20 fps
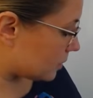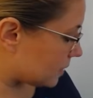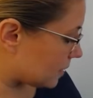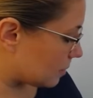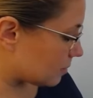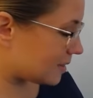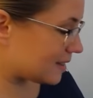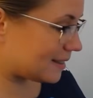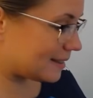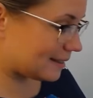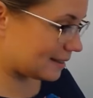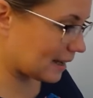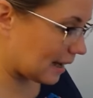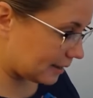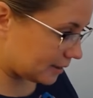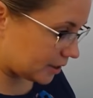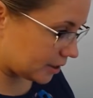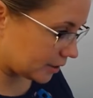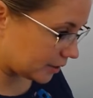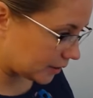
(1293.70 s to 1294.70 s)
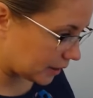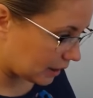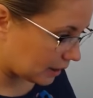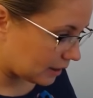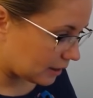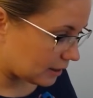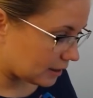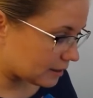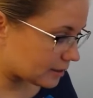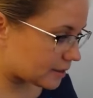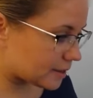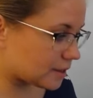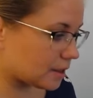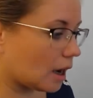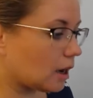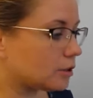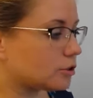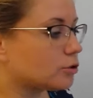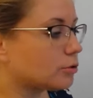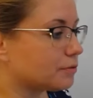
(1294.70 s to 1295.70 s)
some sudden
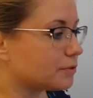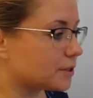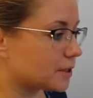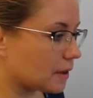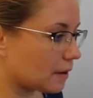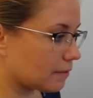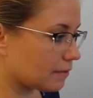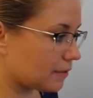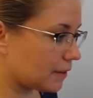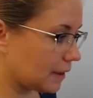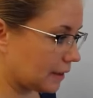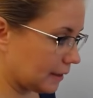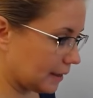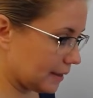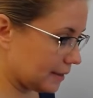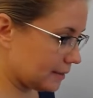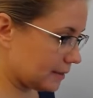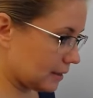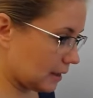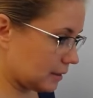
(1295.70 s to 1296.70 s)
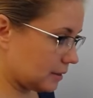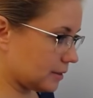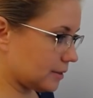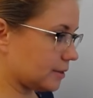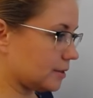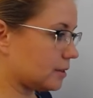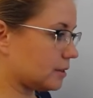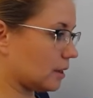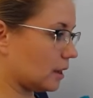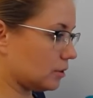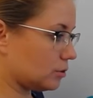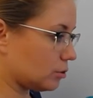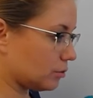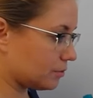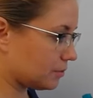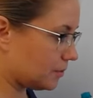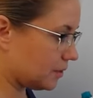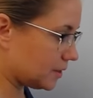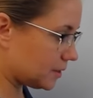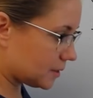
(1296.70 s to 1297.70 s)
start of something. Yes, sudden start of
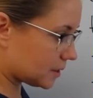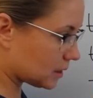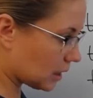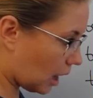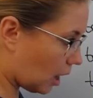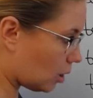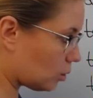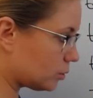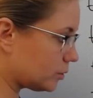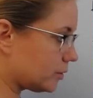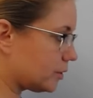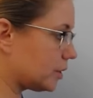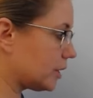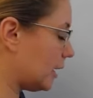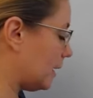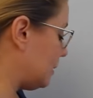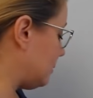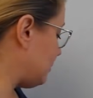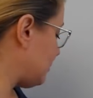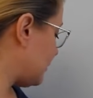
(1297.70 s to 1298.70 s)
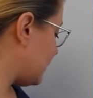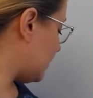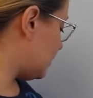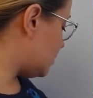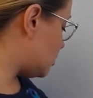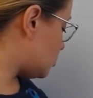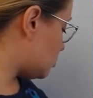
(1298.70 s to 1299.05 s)
the sound. And